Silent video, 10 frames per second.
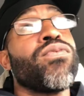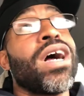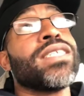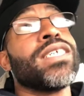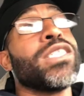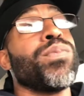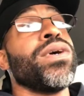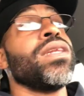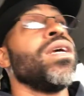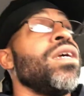process,
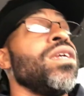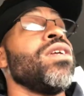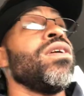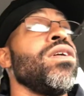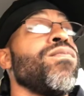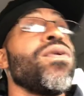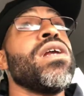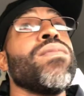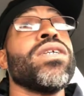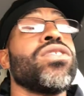but you
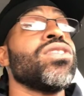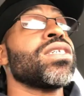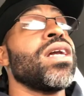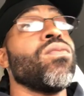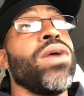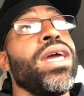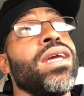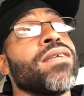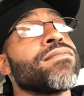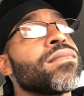pretty much just gotta wait.
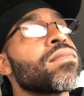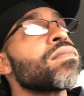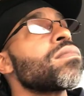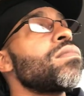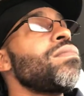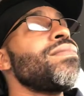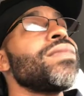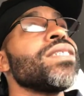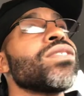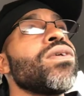
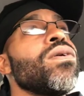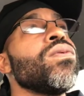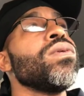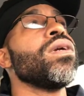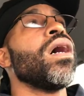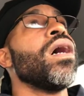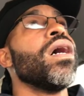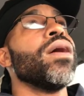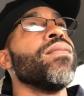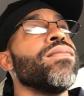So
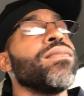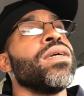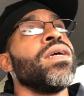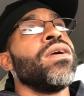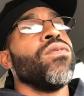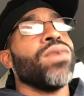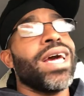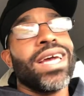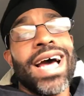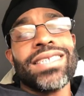when I
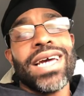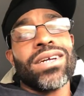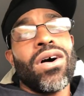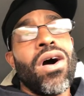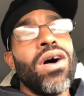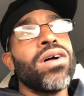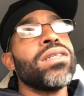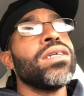got that call,